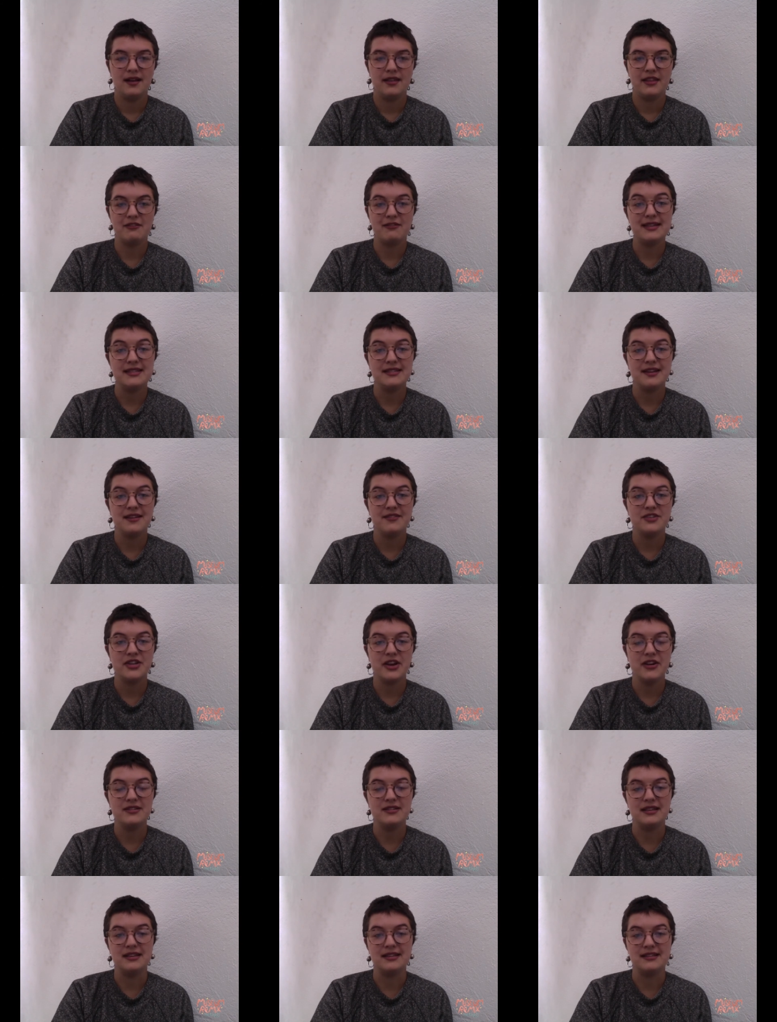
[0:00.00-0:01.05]
The reason I've
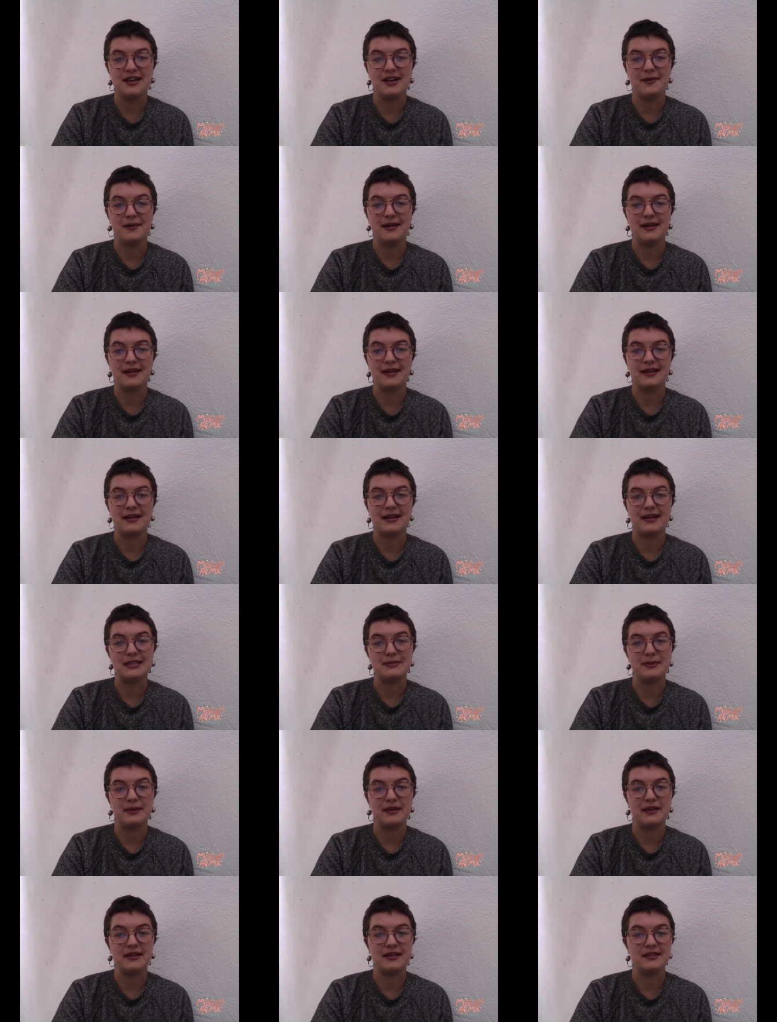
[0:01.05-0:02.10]
chosen this artwork is
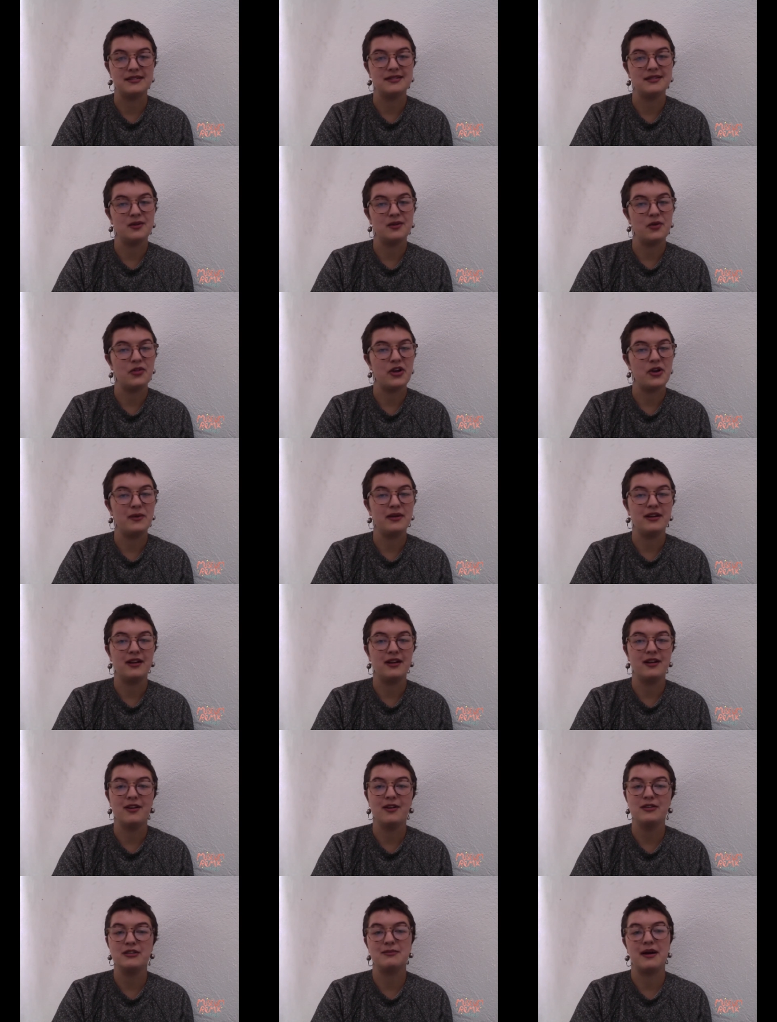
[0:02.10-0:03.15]
because, although we know
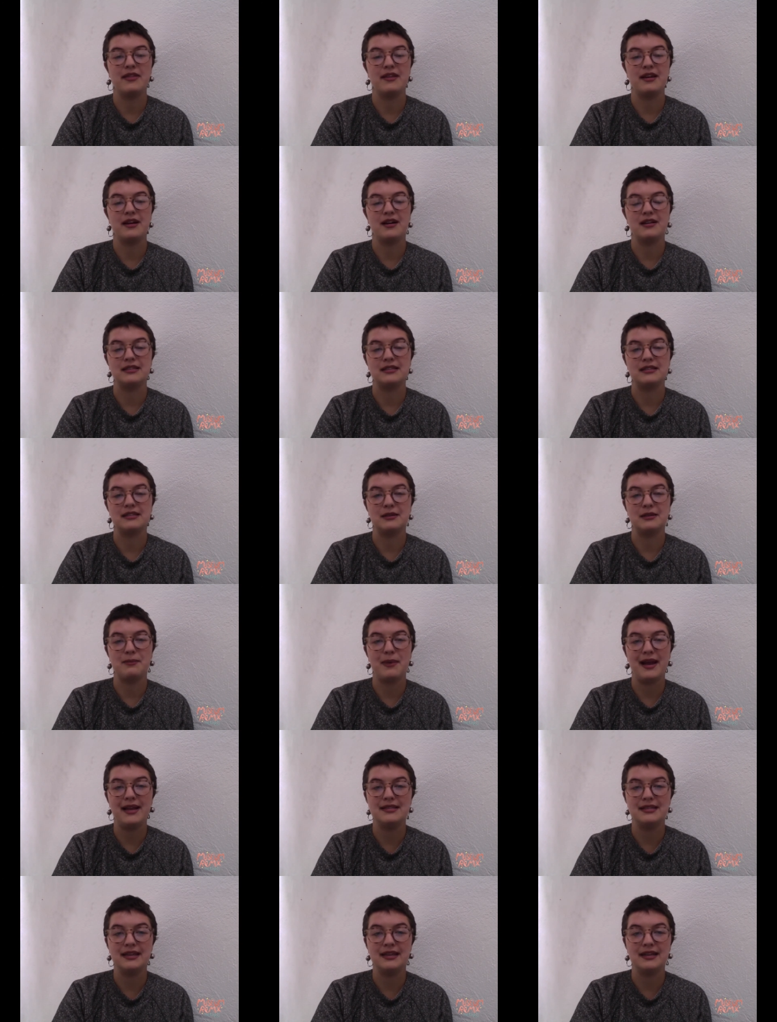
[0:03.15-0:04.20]
lots about the artist that
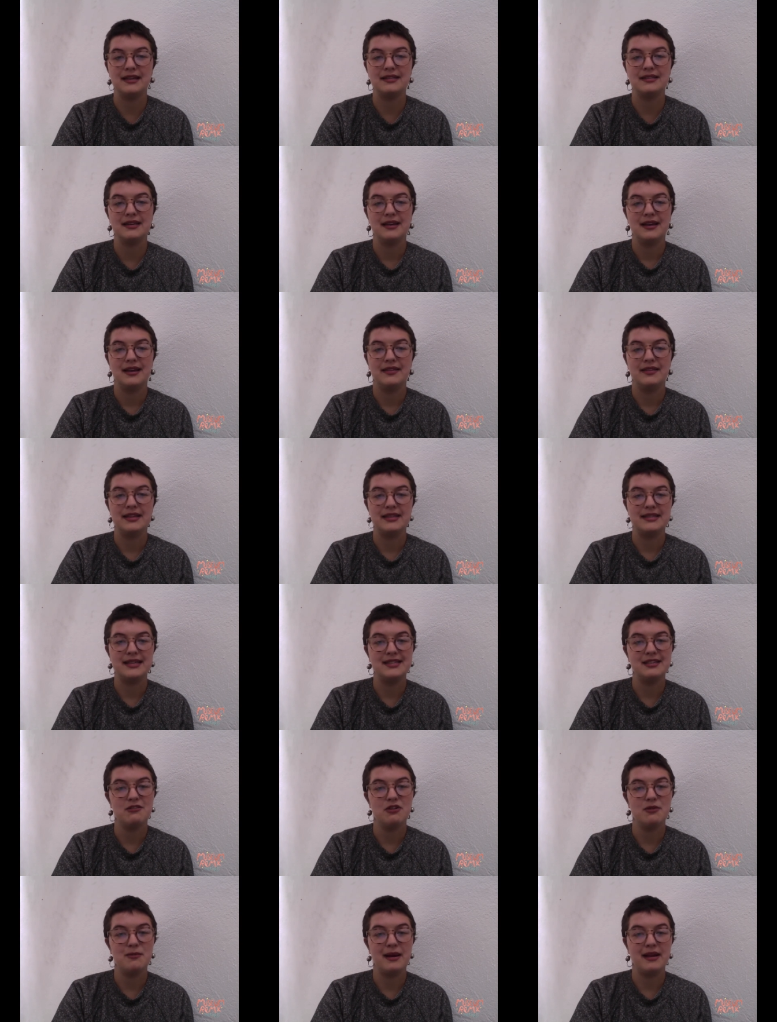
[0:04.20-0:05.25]
painted it, the
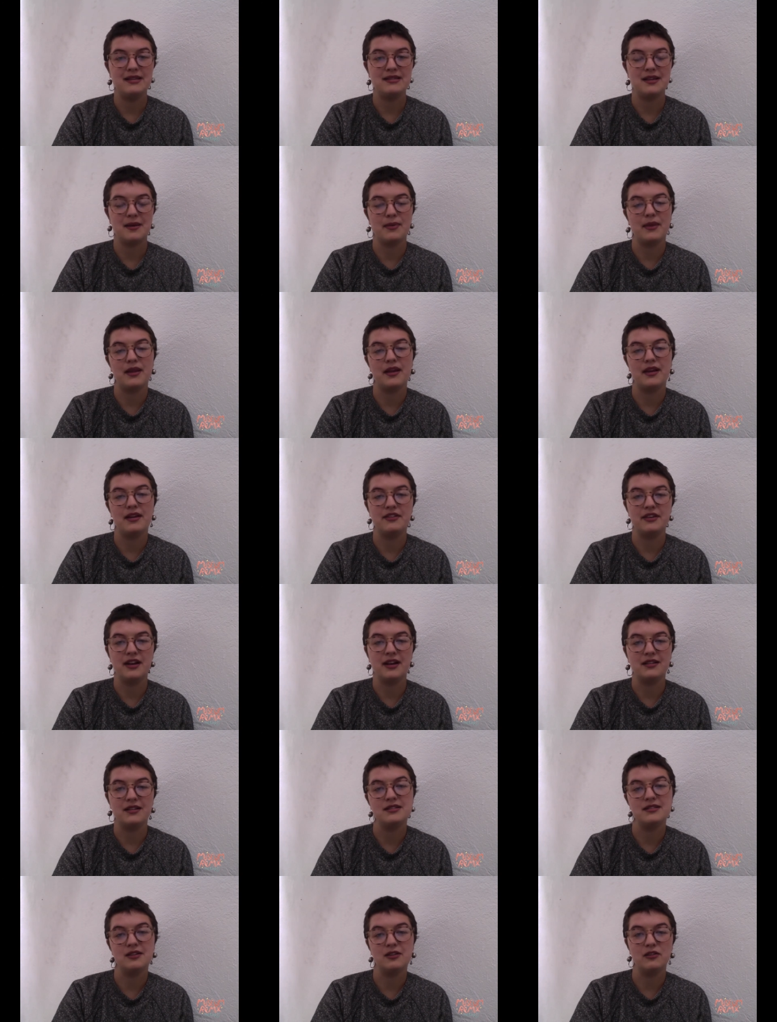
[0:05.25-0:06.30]
sitter remains something of an
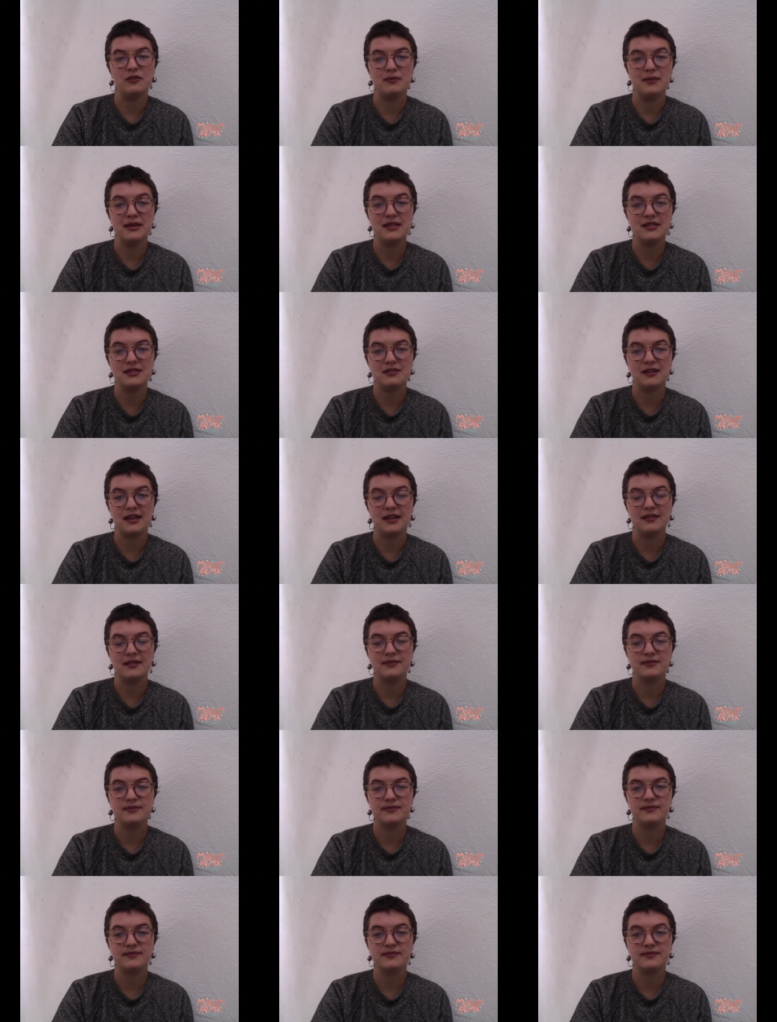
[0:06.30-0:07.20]
unsolved mystery.